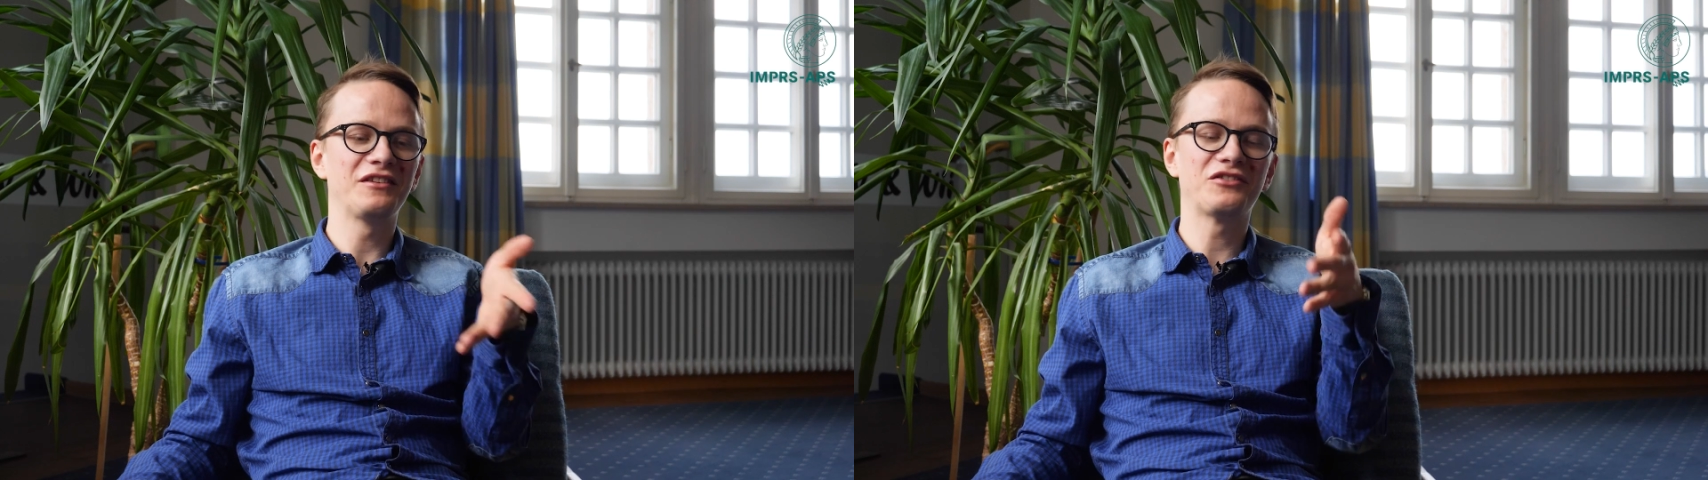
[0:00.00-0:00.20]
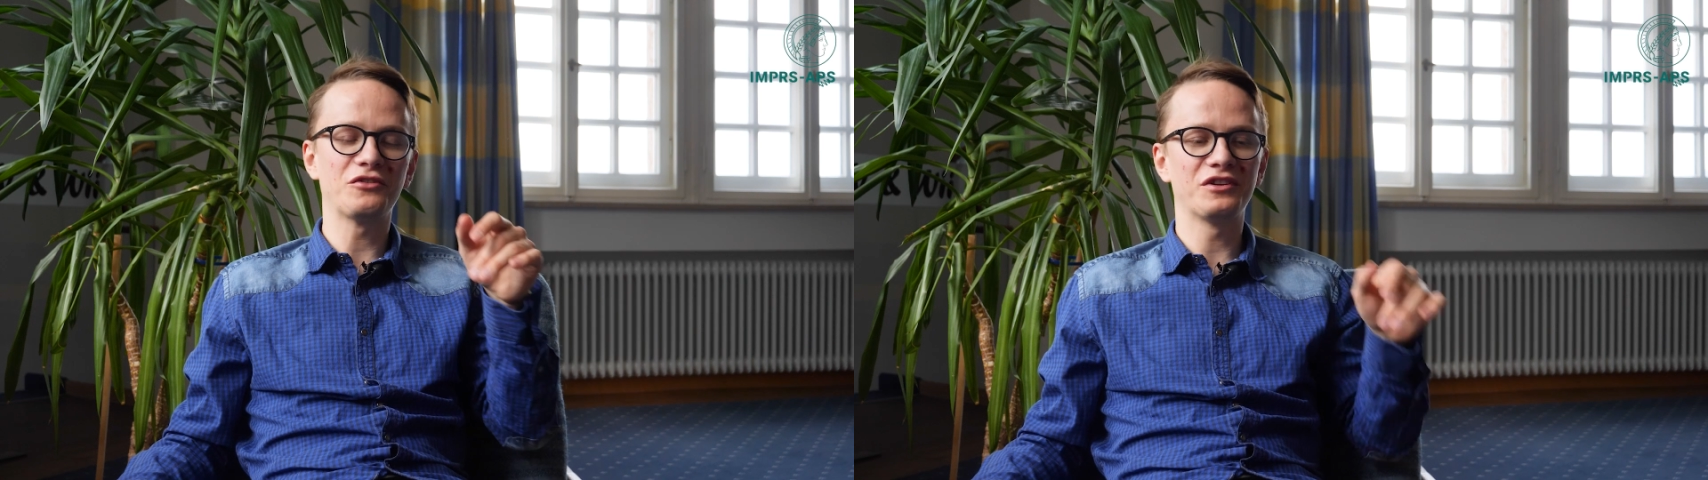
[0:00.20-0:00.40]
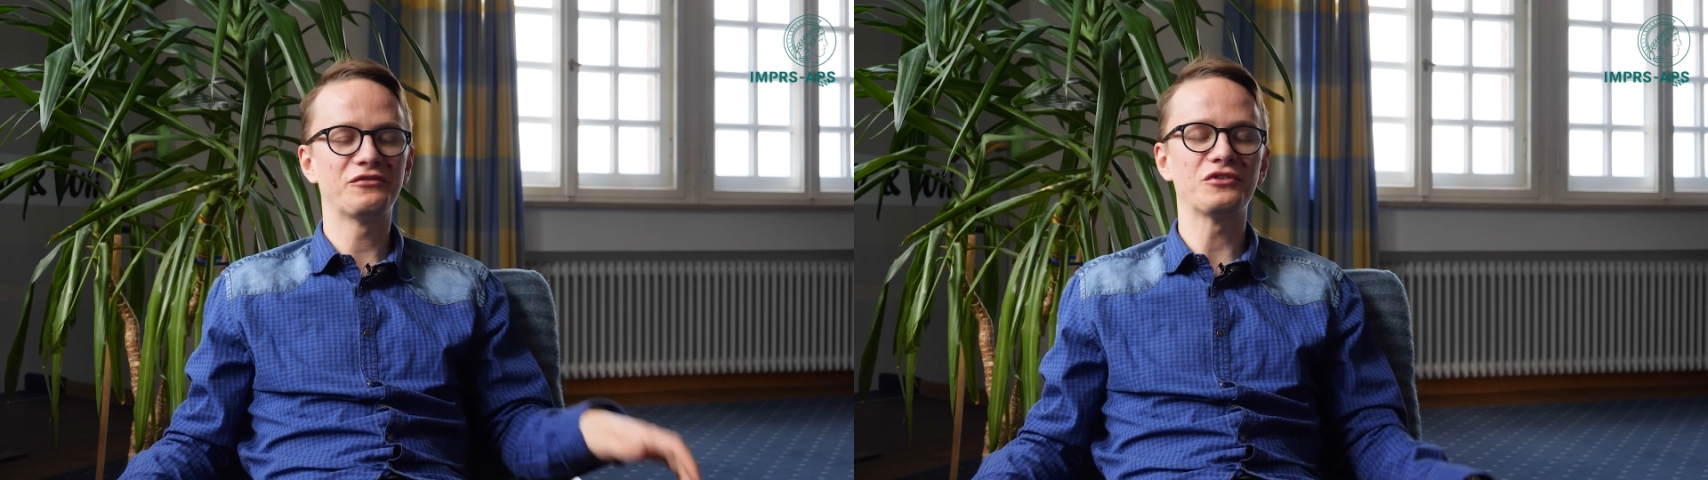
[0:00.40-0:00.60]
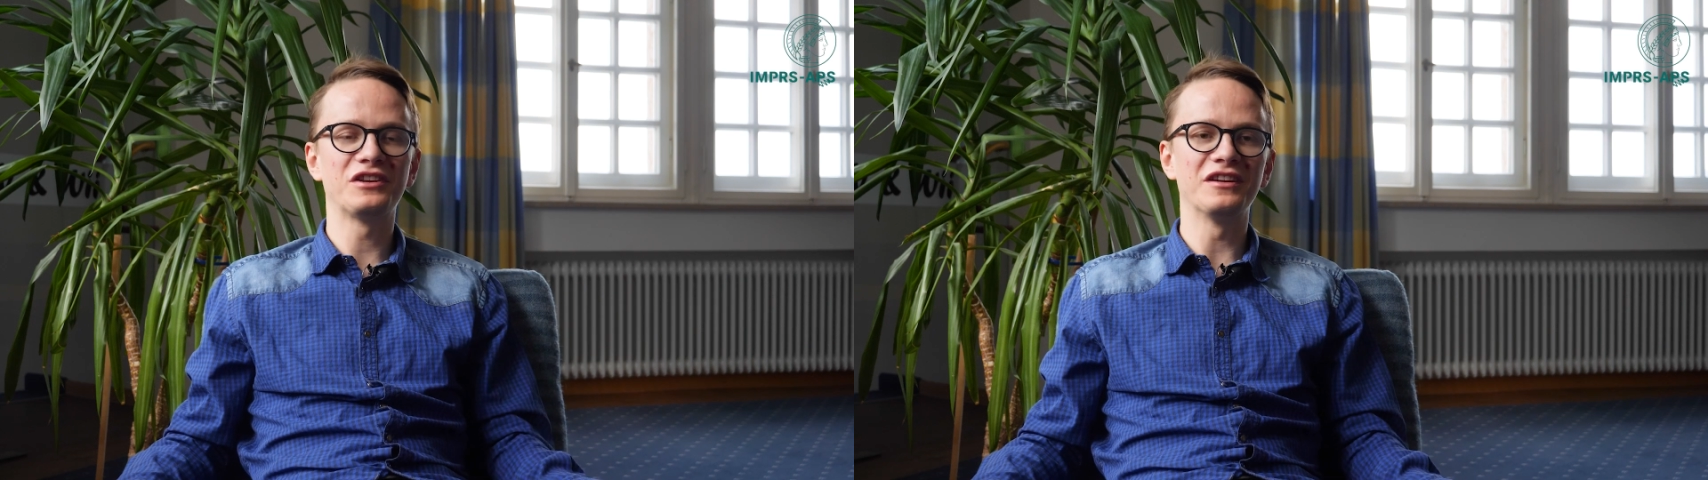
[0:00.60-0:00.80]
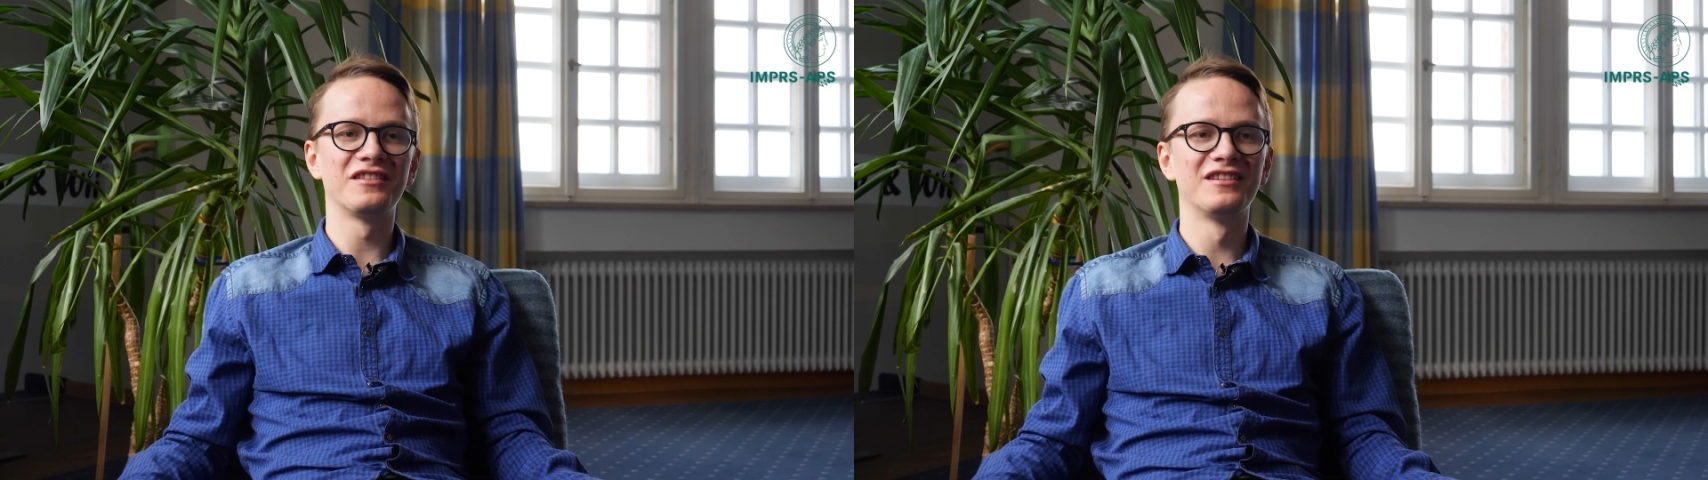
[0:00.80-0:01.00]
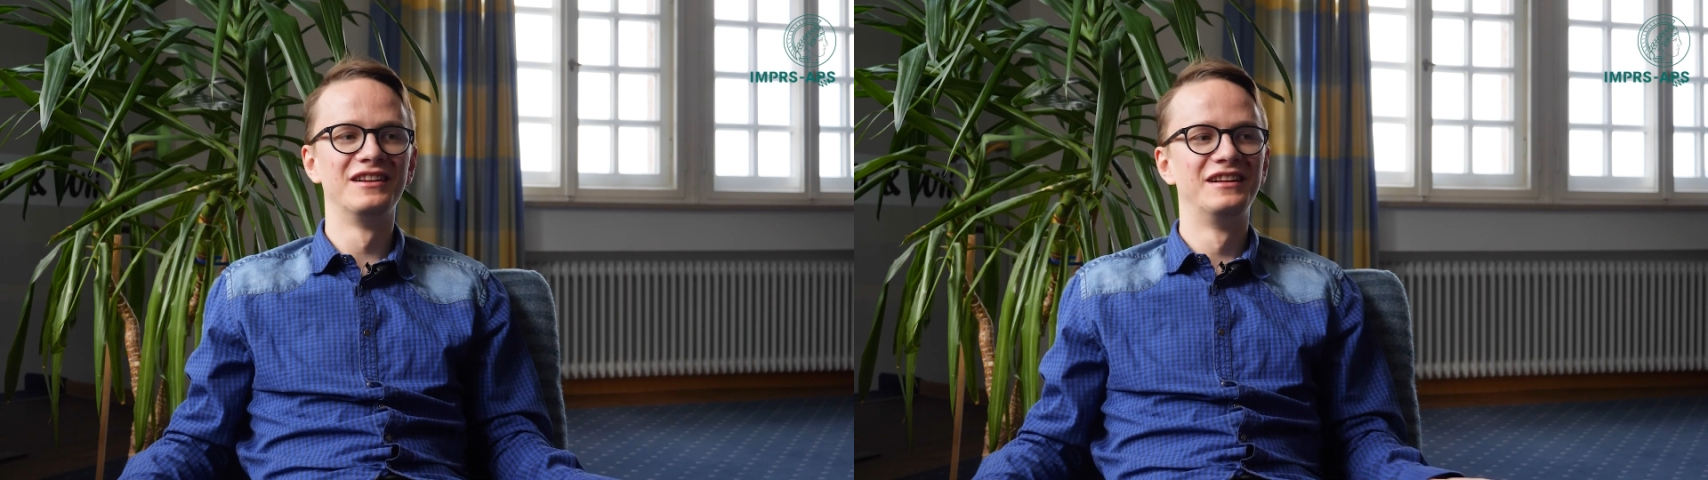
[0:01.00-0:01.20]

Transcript: short for KISS.